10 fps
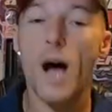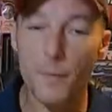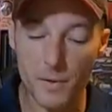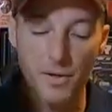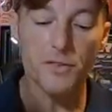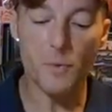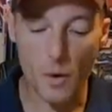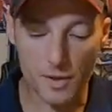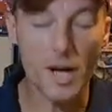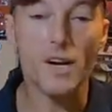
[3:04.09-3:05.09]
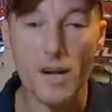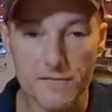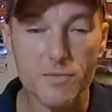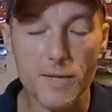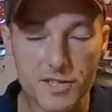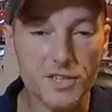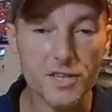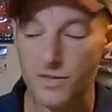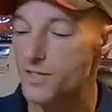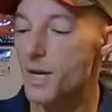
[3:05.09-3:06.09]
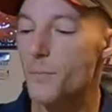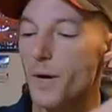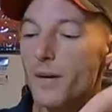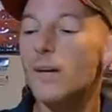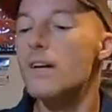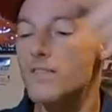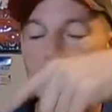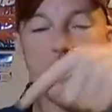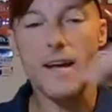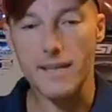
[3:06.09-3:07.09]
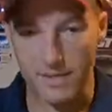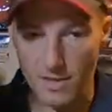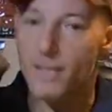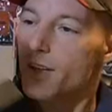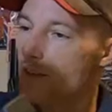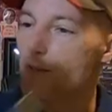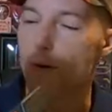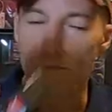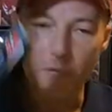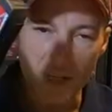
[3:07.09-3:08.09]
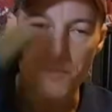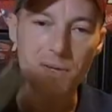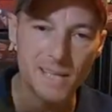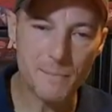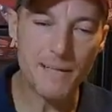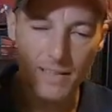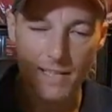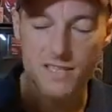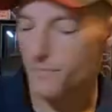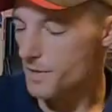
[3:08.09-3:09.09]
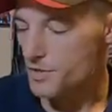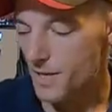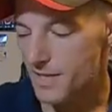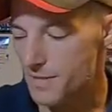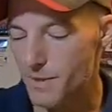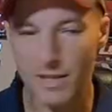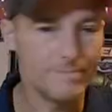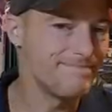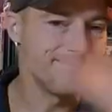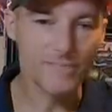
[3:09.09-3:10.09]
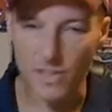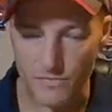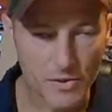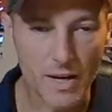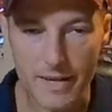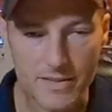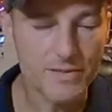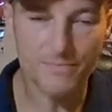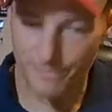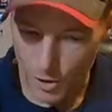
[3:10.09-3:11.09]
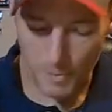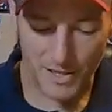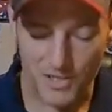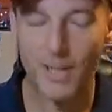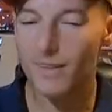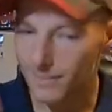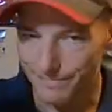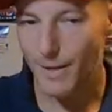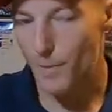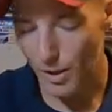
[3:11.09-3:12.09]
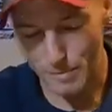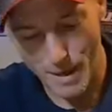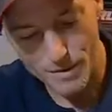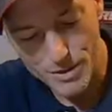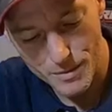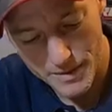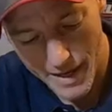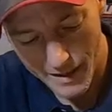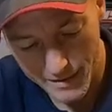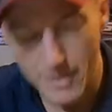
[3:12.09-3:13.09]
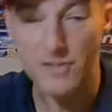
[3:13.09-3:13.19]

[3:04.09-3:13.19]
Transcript: I'm going to throw an on-off switch in here somewhere so that I can, you know, manipulate my lights from the transmitter. If you guys know my channel, I'm all about doing that.